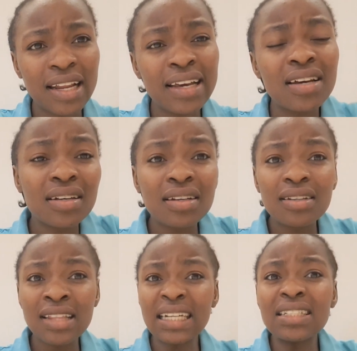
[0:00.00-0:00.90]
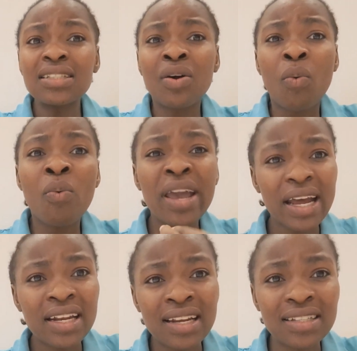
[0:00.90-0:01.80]
Like, that's
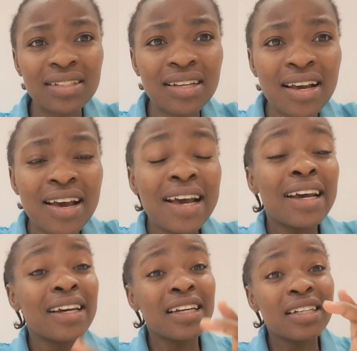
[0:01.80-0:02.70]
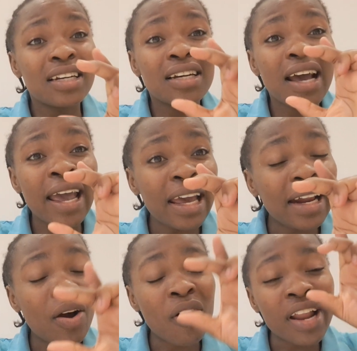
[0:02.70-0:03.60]
wickedness. He
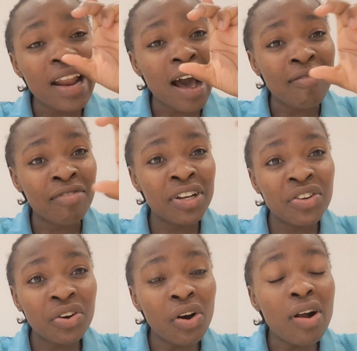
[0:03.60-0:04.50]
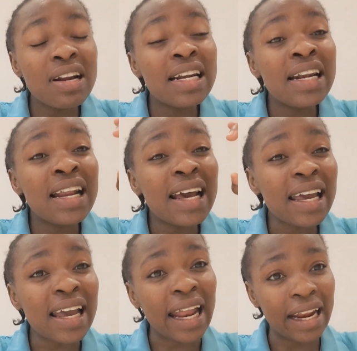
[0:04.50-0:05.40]
recorded her video
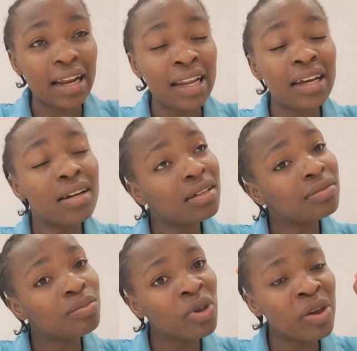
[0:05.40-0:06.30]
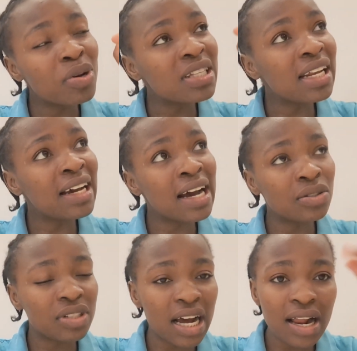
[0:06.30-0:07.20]
naked. Like, he was telling her
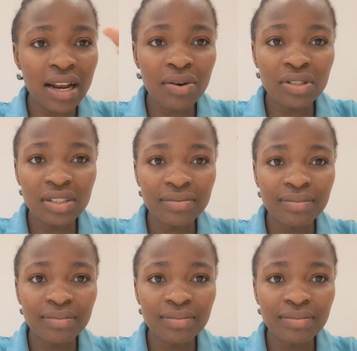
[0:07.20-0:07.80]
to turn around.